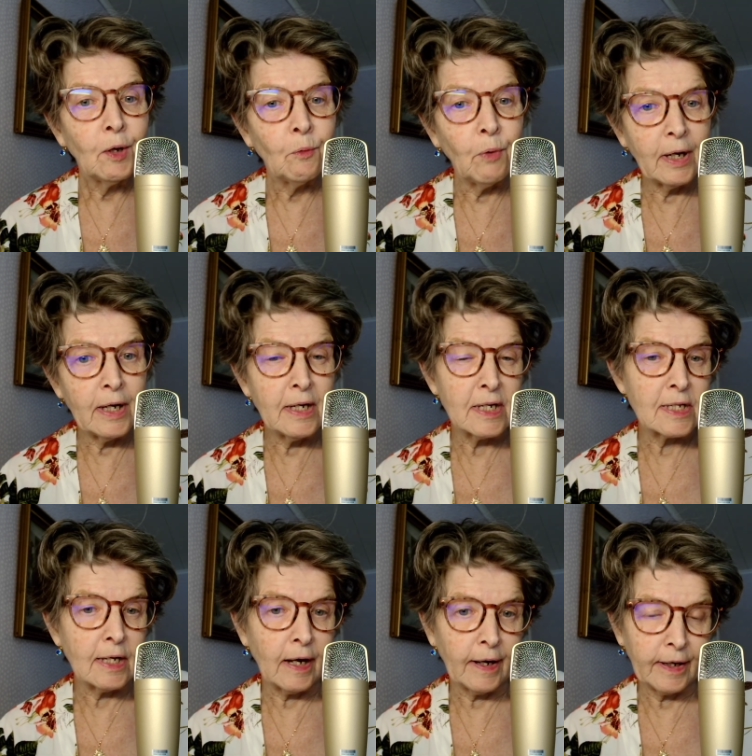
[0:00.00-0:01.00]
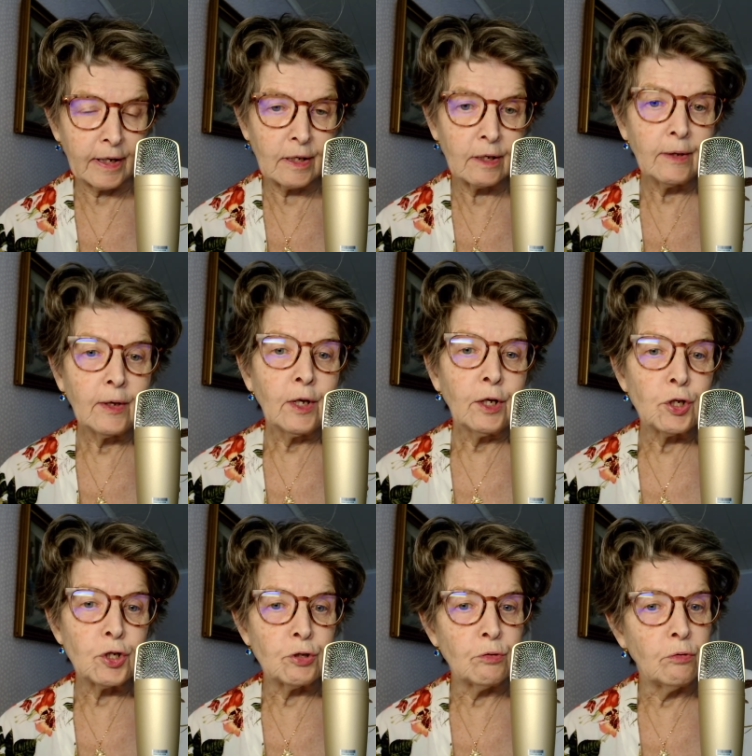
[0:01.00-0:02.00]
what it is like
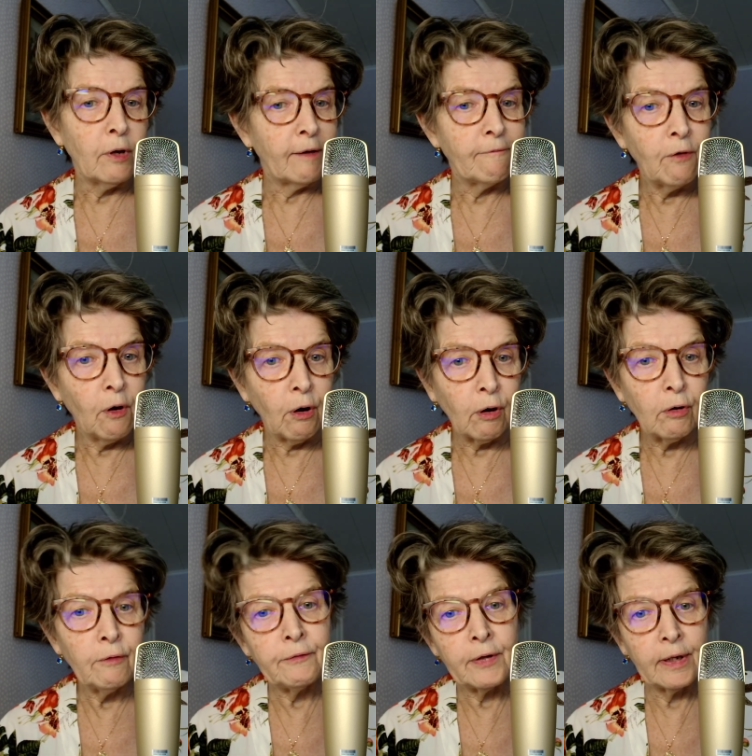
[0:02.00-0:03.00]
to evolve